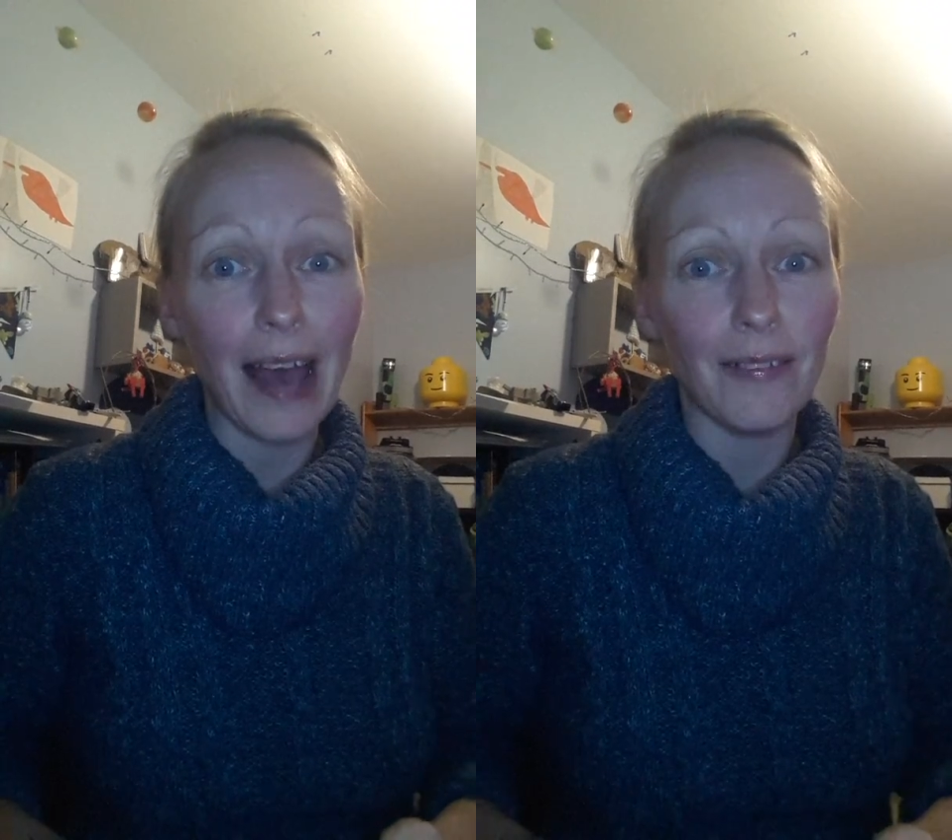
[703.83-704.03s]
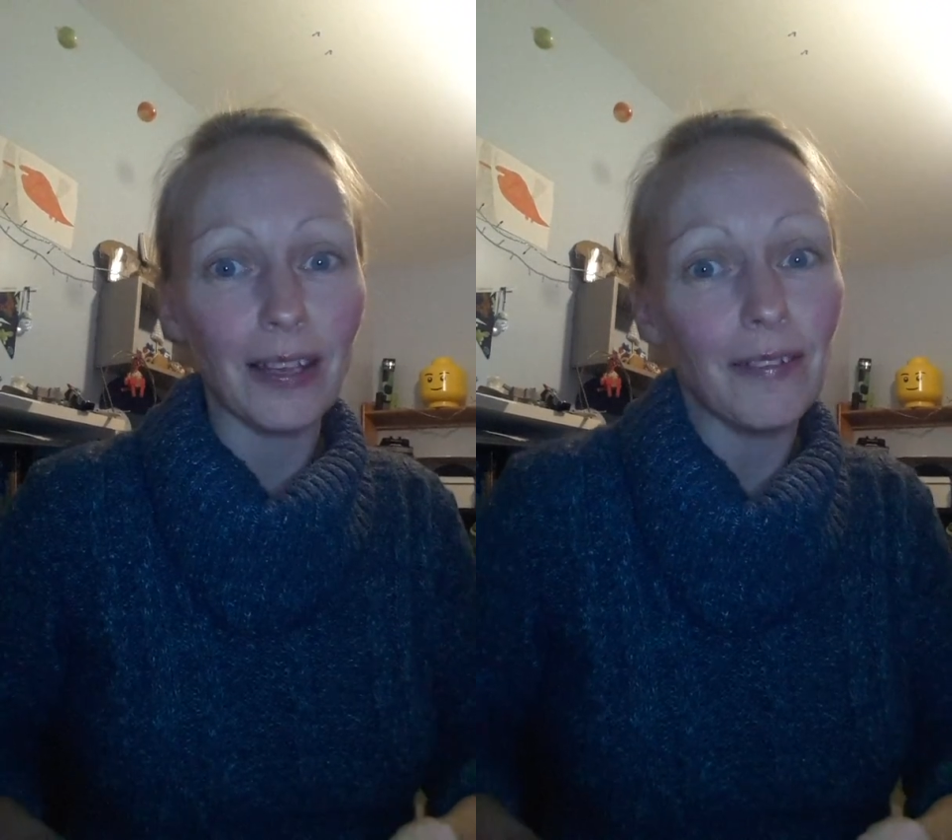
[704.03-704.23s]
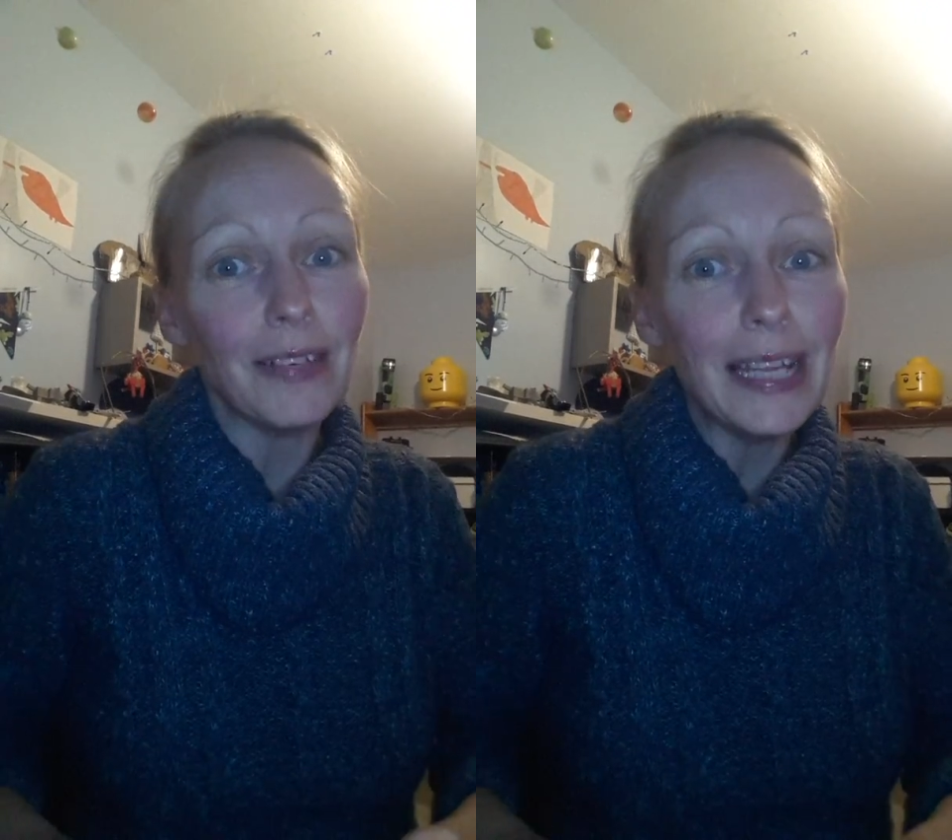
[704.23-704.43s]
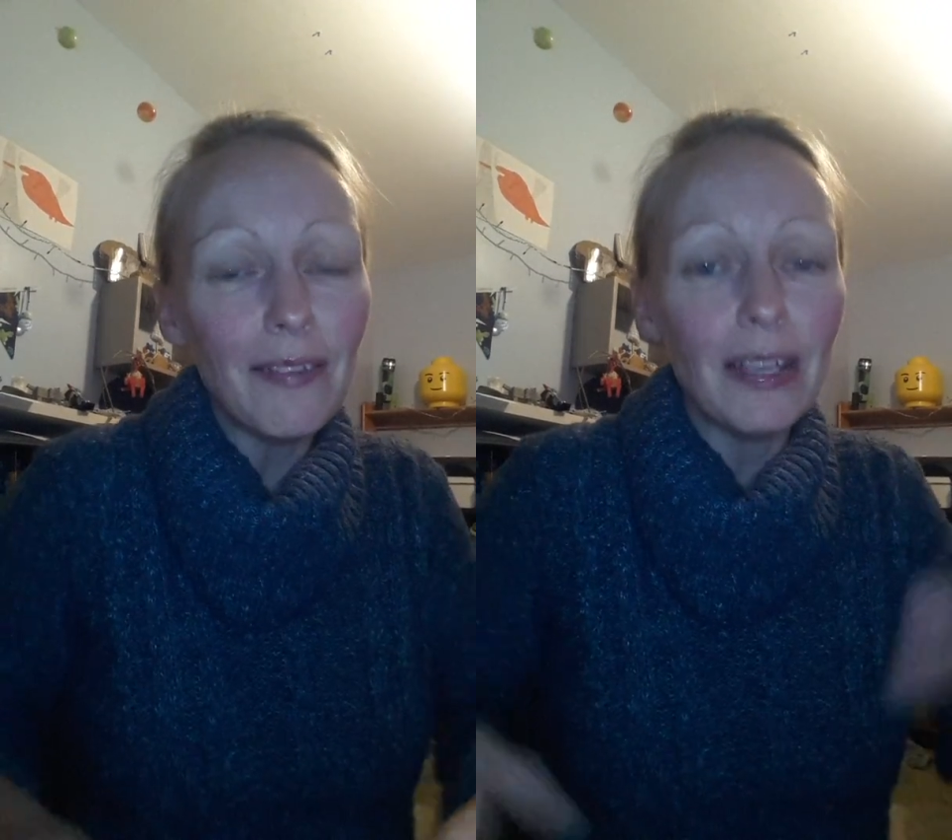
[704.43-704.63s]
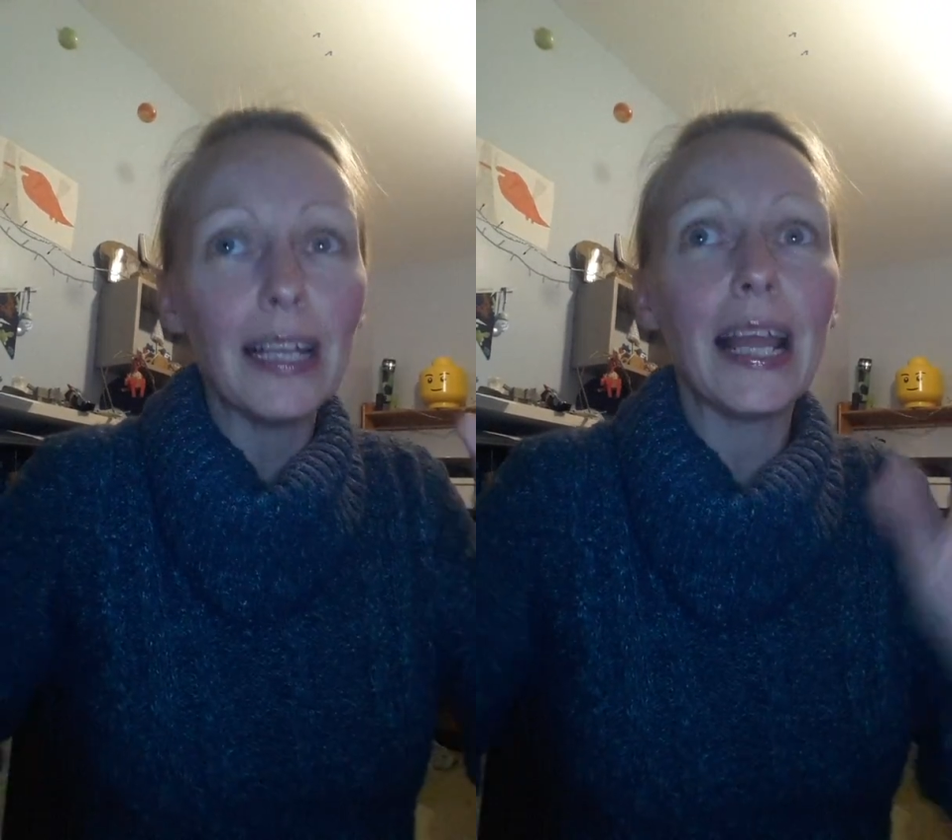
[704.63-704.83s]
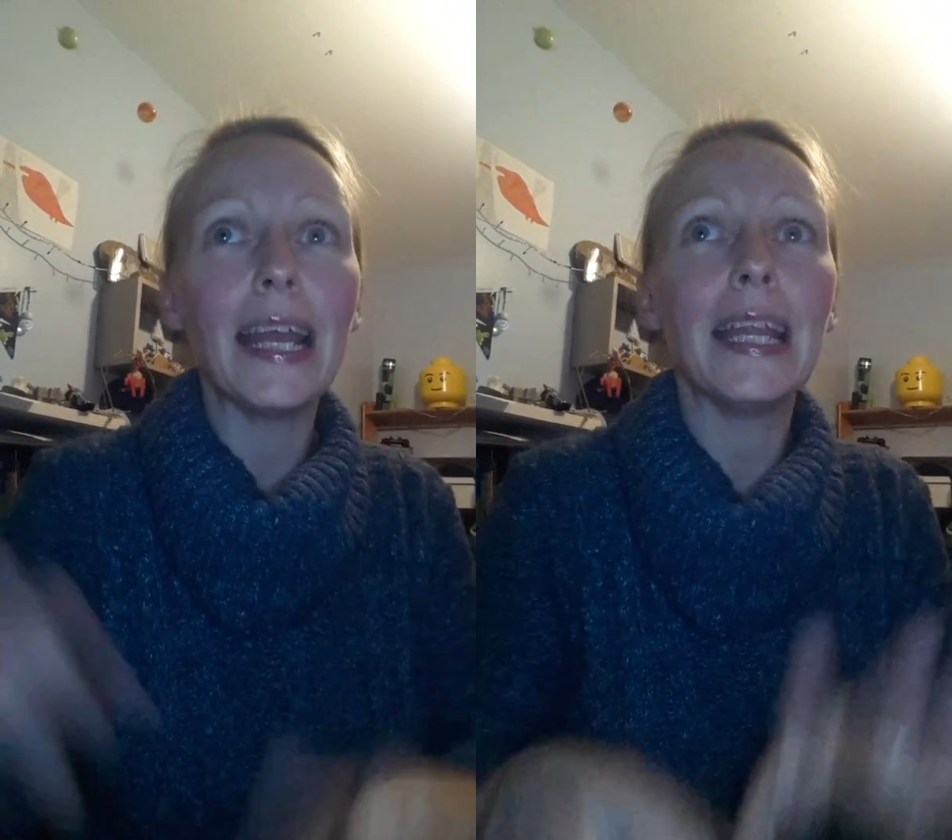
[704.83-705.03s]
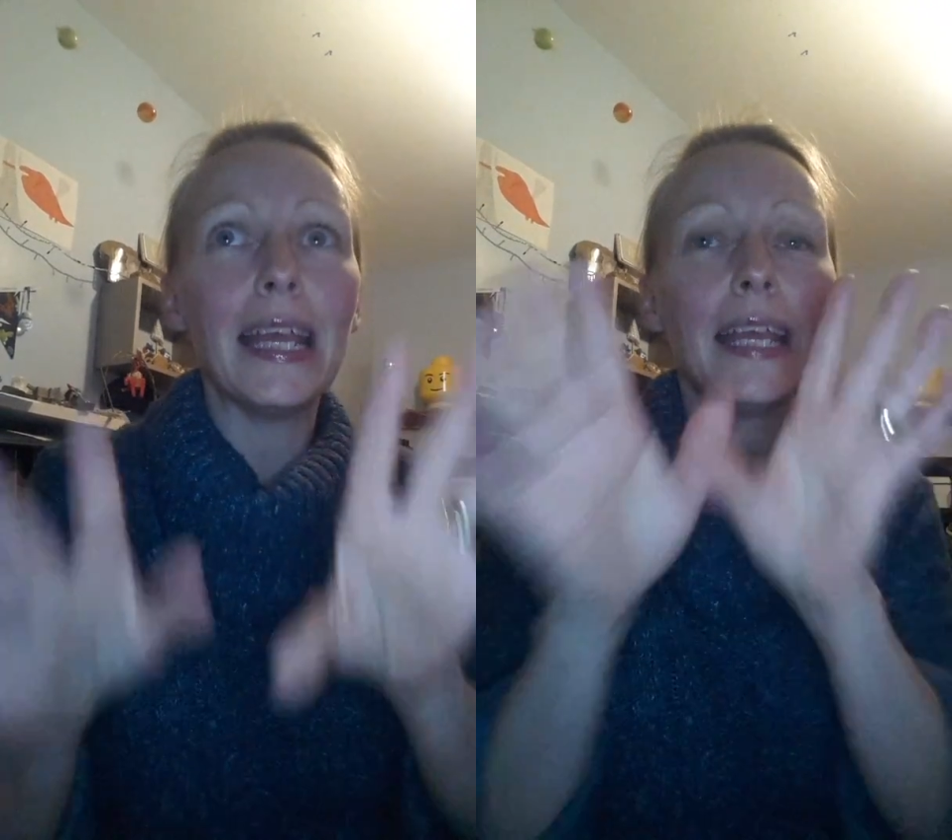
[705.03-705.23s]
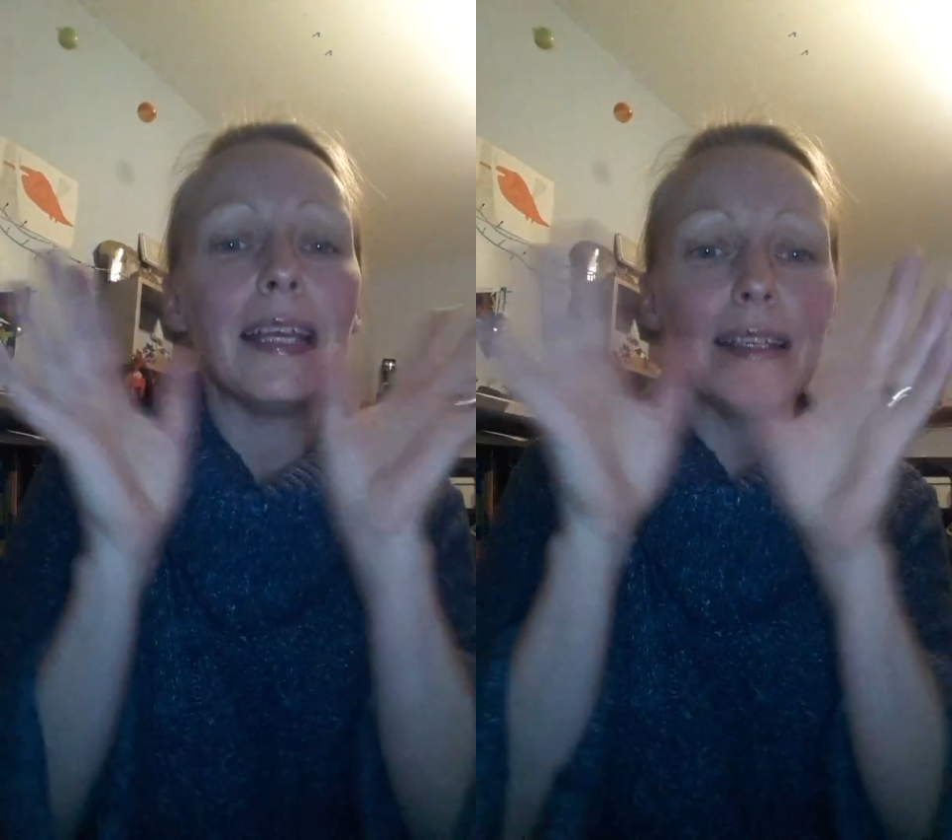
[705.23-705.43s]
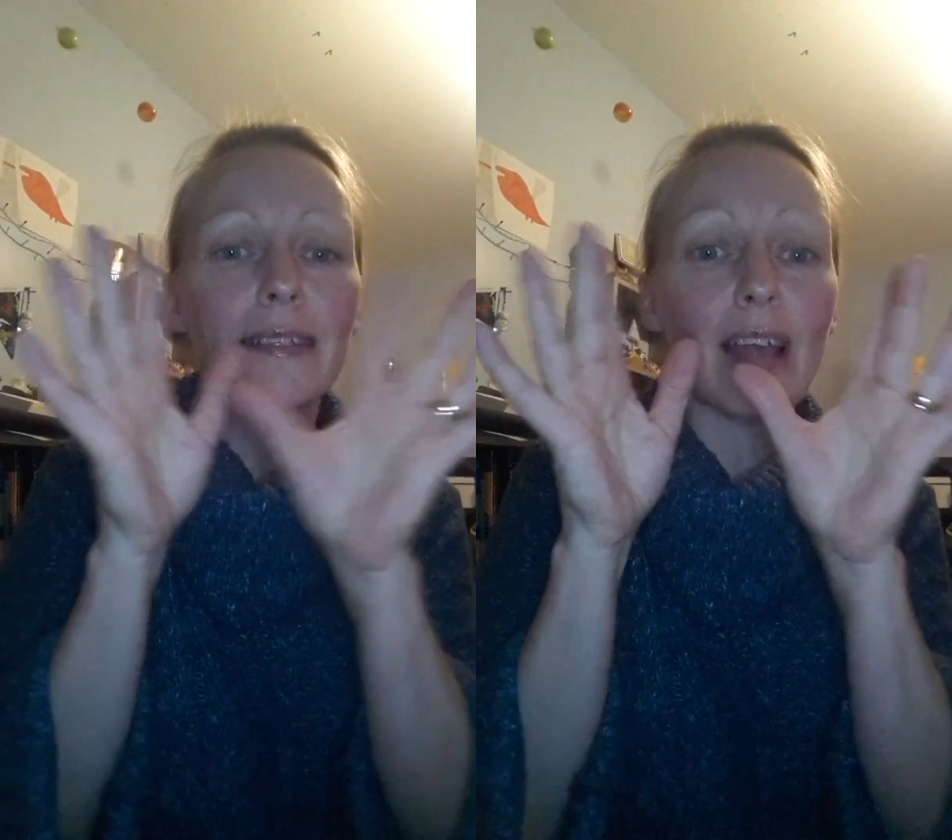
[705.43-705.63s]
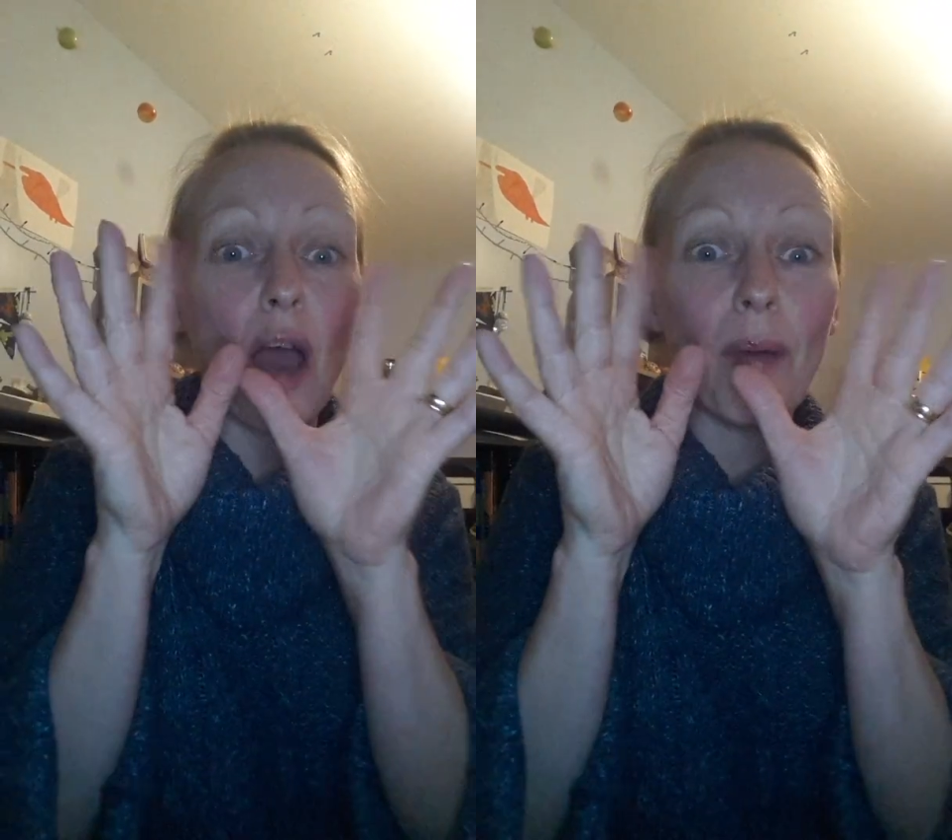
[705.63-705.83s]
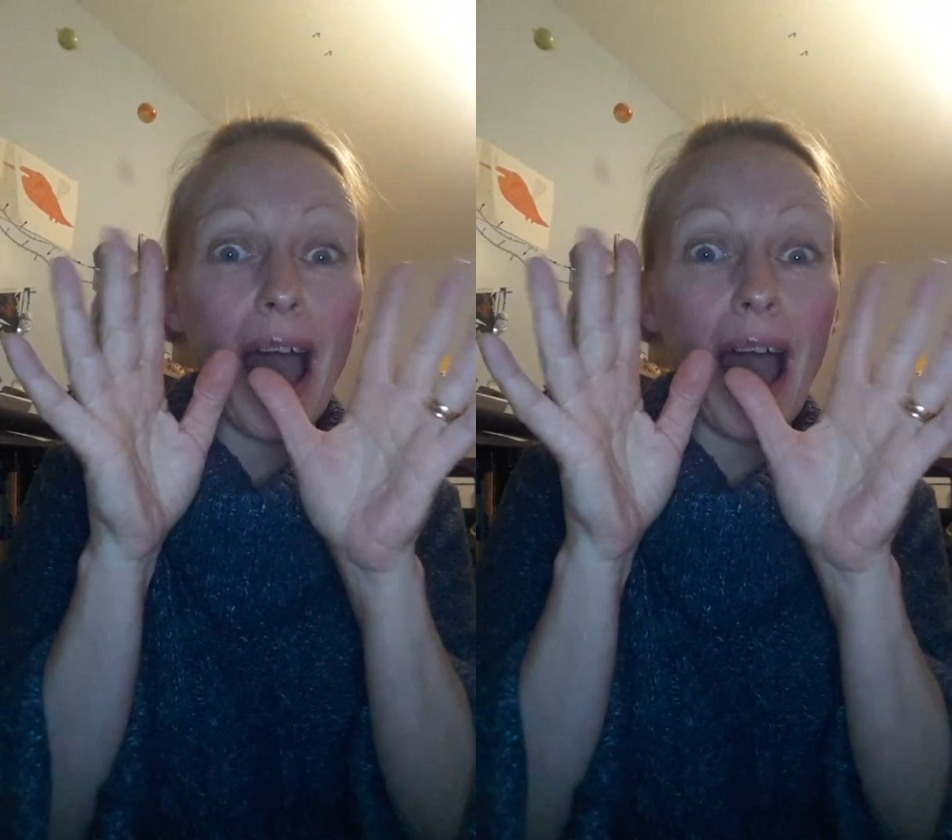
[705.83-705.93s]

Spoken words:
have a lovely evening, ladies.